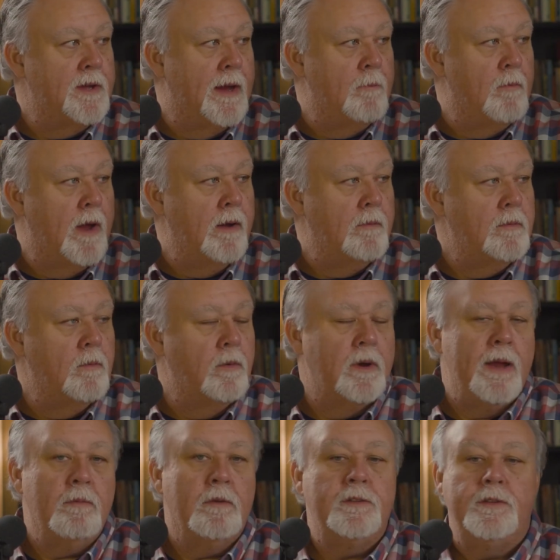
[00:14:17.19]
time right? oh,
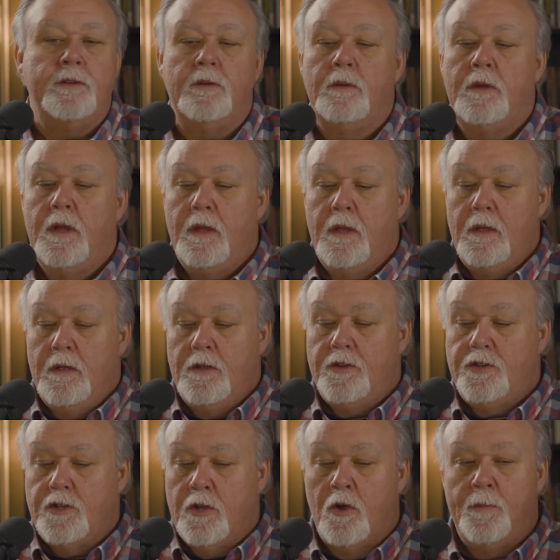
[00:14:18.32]
we're able to
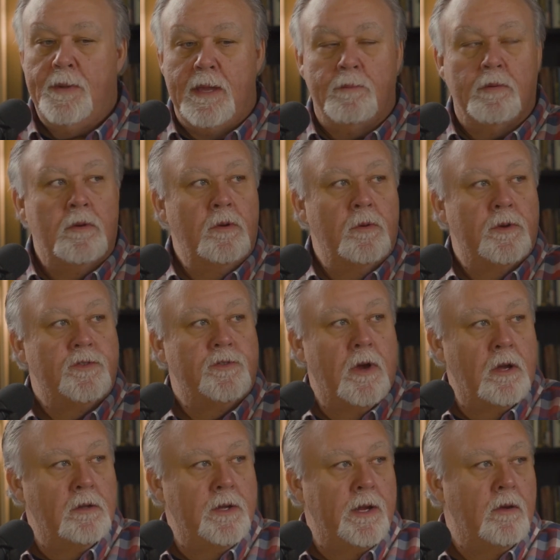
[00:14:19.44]
show people who are
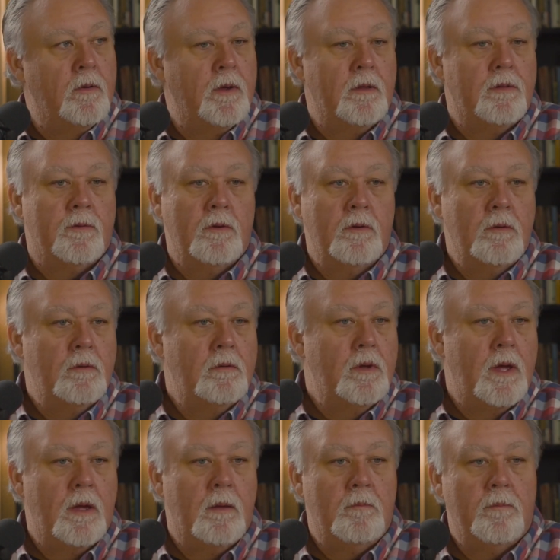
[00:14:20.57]
struggling going through
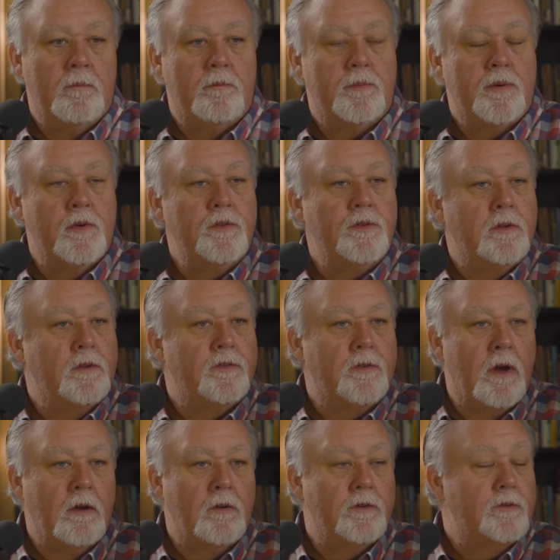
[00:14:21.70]
um, personal
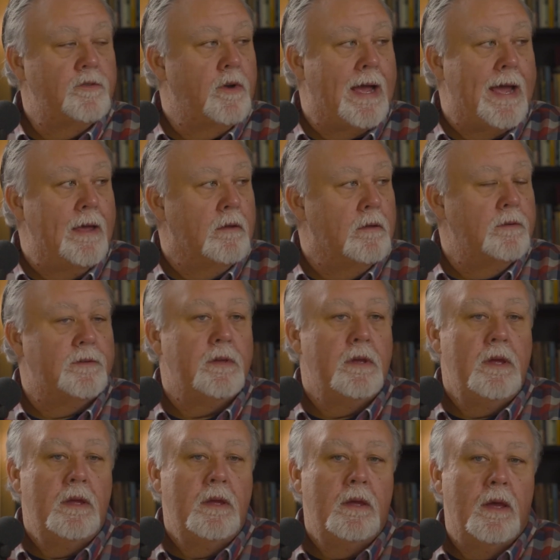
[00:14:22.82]
struggles, trials,
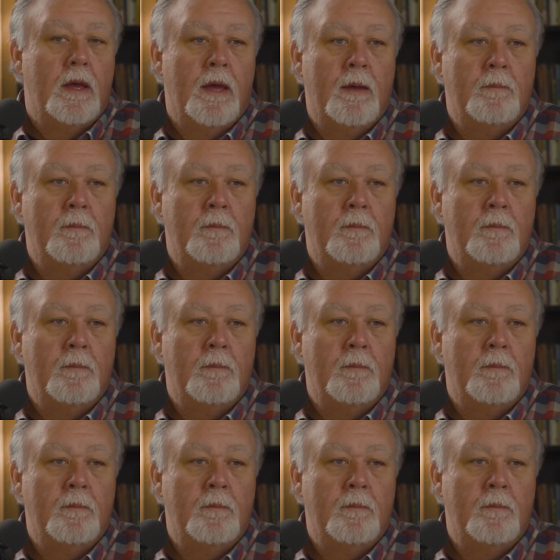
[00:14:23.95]
mm-hmm.